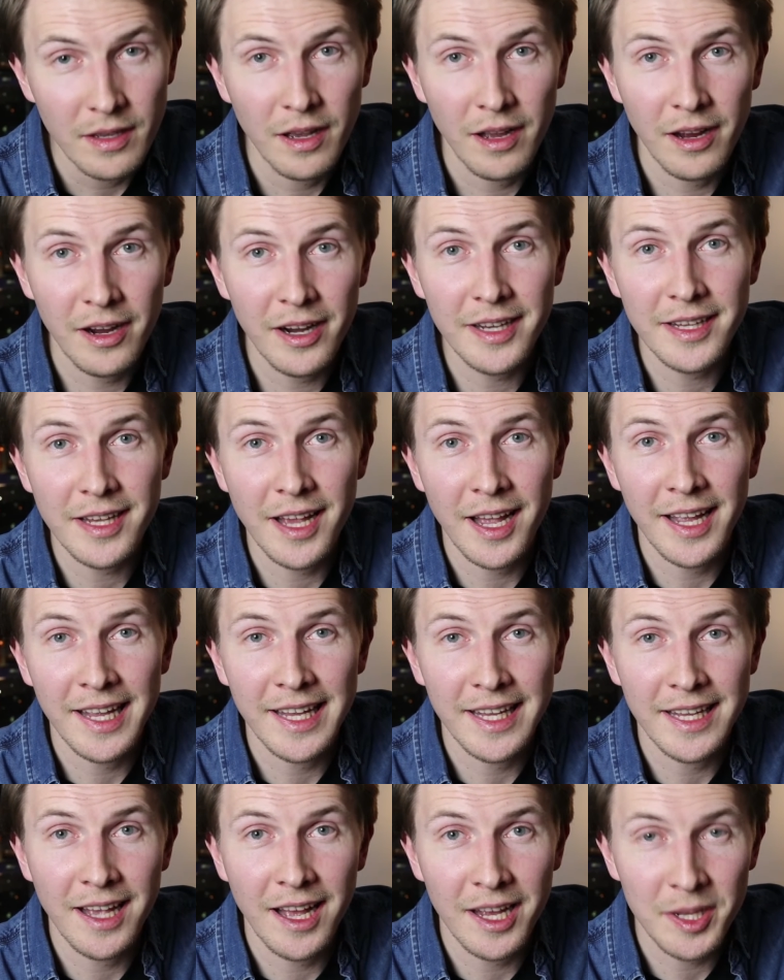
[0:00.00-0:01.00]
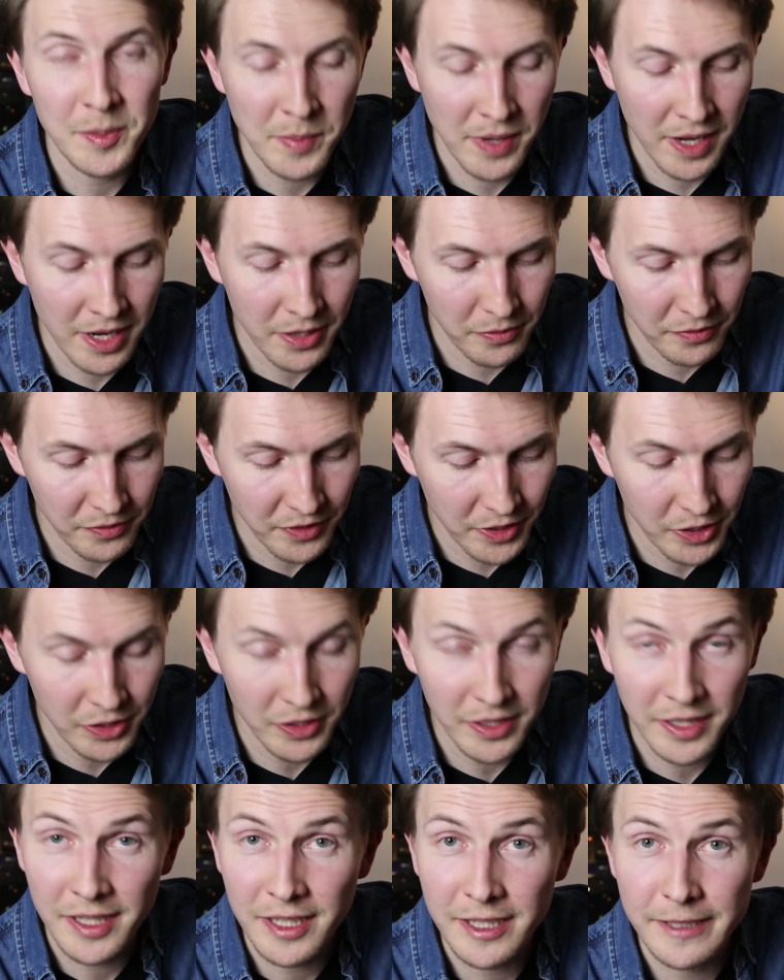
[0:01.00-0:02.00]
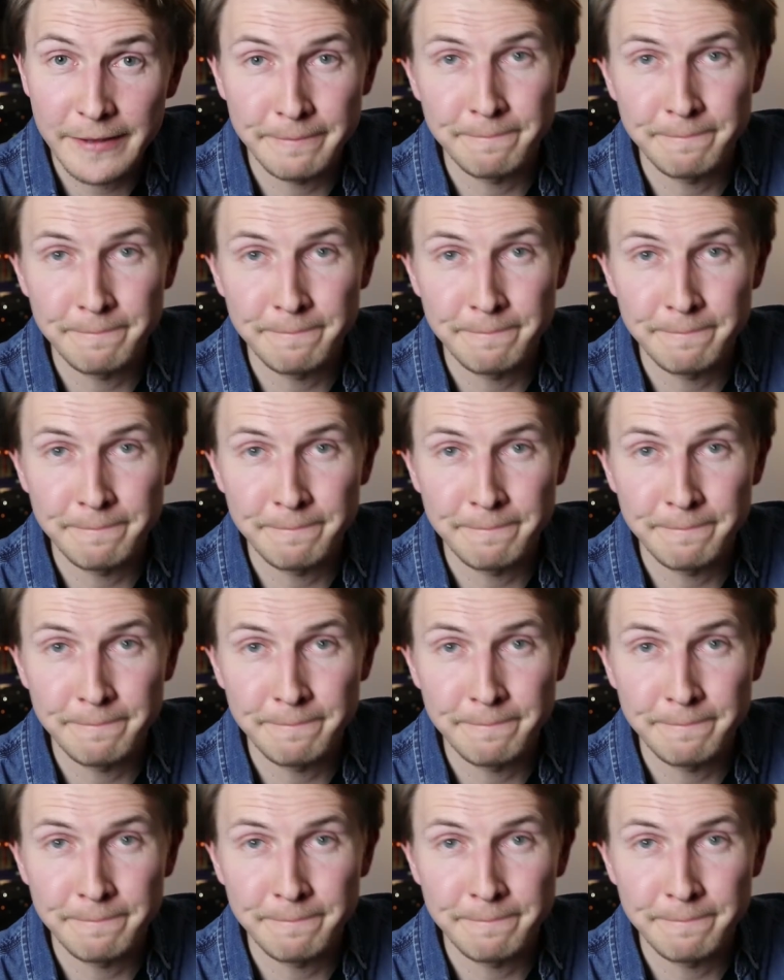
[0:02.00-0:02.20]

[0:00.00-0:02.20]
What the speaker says: Alright, I got my referral link.